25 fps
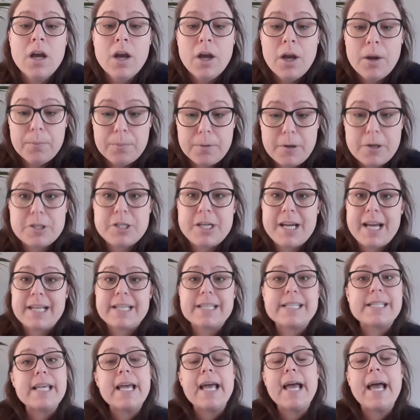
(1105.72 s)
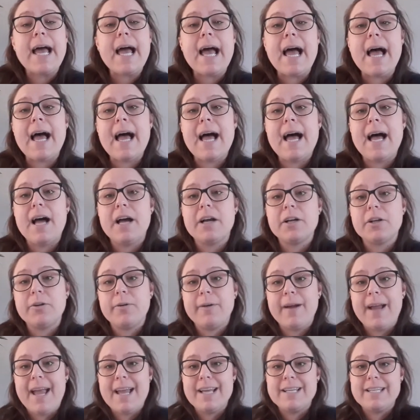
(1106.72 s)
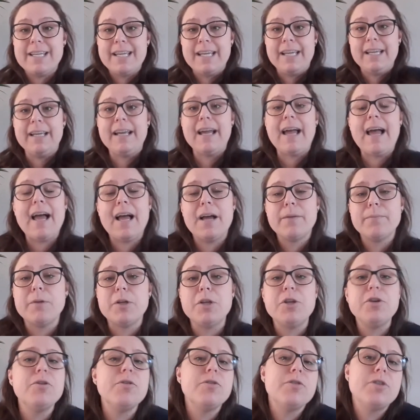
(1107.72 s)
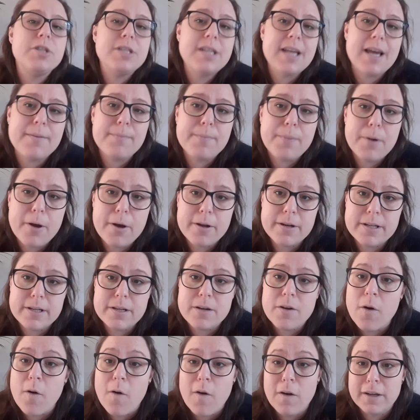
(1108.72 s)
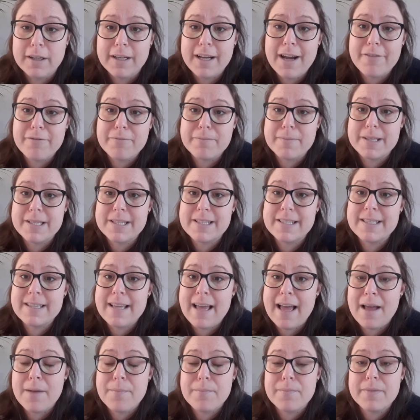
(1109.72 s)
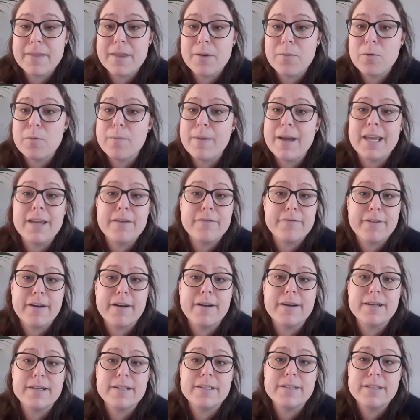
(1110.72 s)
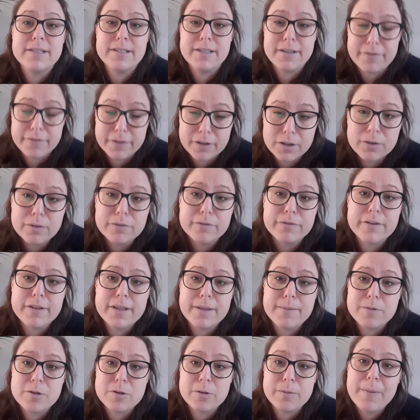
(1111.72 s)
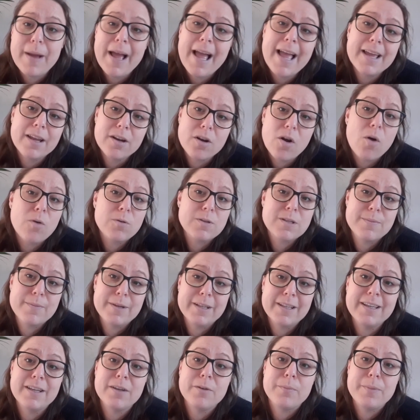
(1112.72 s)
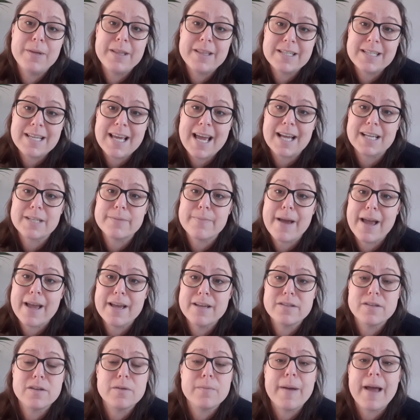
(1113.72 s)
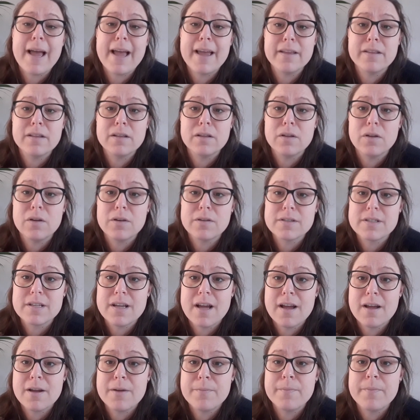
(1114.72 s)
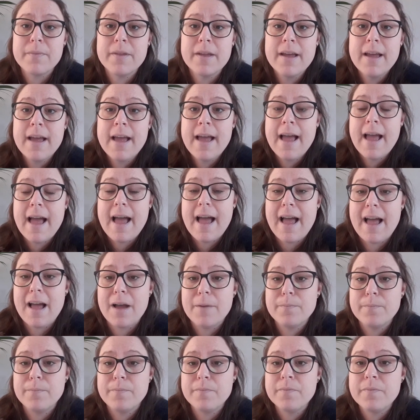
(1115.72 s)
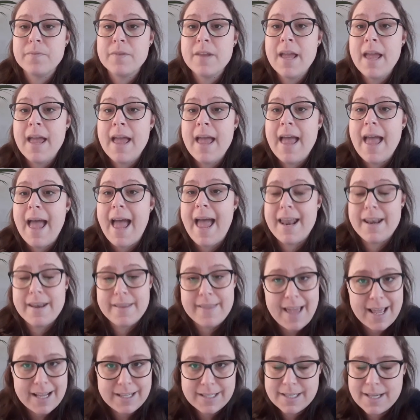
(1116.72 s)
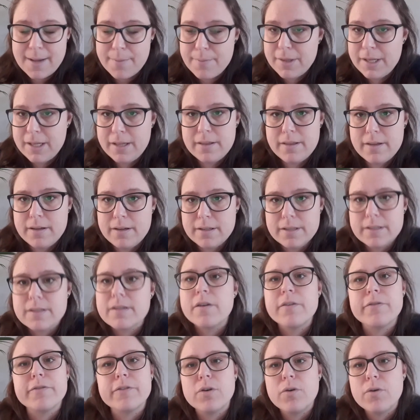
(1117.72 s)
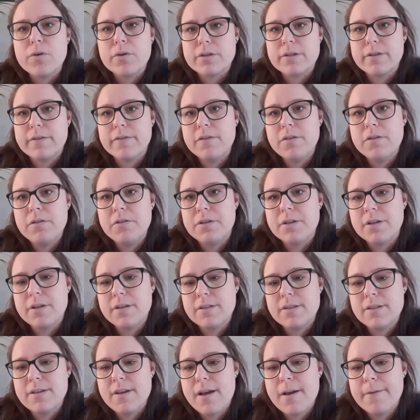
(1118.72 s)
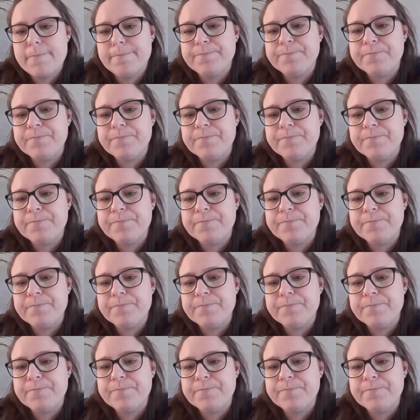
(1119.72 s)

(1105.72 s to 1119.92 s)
projects are creating a huge debt burden on governments that will make it very difficult for them to repay, and ultimately it'll be the taxpayers who pay in the long term. And that's something that is, of course, of huge concern.